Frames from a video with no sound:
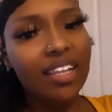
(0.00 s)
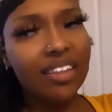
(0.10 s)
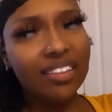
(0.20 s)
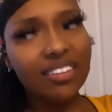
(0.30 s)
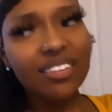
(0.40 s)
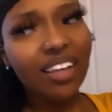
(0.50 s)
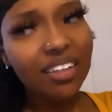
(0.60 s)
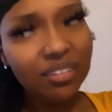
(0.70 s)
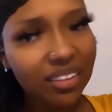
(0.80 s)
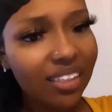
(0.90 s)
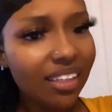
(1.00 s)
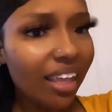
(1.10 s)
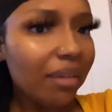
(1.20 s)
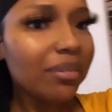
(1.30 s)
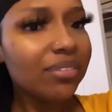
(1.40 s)
This is how you set the
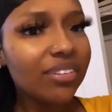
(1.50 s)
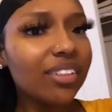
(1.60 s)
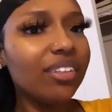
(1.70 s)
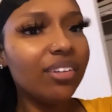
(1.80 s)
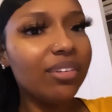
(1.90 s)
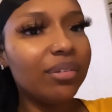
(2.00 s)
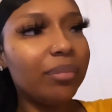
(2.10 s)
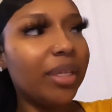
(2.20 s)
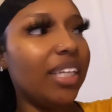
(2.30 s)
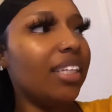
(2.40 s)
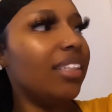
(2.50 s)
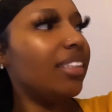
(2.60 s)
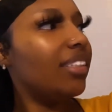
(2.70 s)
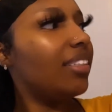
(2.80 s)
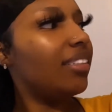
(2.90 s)
atmosphere in your home.
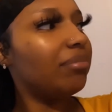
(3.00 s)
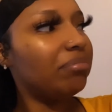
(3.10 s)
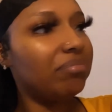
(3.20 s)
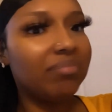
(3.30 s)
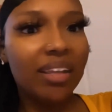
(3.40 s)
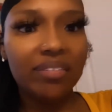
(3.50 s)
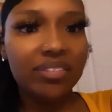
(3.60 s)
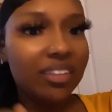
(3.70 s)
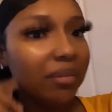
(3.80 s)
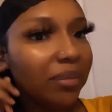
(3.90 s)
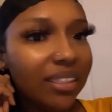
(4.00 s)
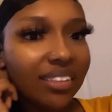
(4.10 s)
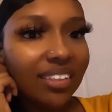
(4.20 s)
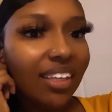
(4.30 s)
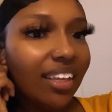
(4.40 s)
And my
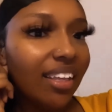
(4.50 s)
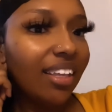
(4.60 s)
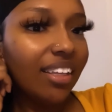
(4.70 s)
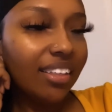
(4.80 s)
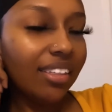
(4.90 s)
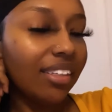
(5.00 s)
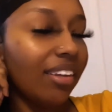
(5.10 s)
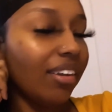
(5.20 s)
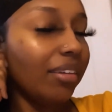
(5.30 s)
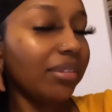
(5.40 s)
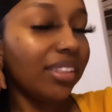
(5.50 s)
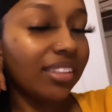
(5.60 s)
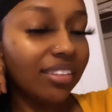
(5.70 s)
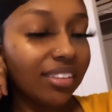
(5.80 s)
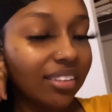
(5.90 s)
siblings, you know, I was
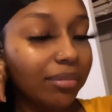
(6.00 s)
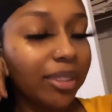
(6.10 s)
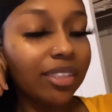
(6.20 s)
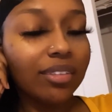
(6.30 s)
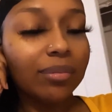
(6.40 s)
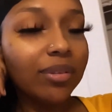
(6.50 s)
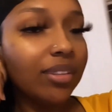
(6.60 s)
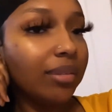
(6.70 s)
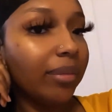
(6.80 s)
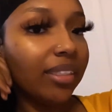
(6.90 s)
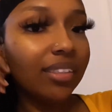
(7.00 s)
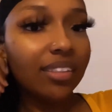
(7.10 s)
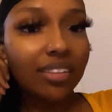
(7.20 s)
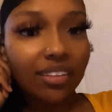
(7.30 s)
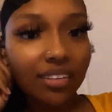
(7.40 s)
downstairs making a smoothie. My
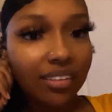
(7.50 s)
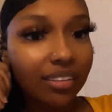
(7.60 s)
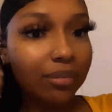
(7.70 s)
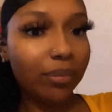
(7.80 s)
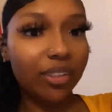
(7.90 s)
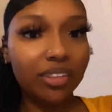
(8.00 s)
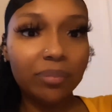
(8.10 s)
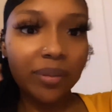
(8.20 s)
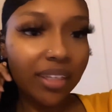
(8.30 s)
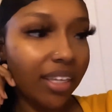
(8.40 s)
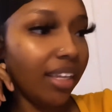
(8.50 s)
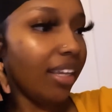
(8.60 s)
sister, she's worshiping.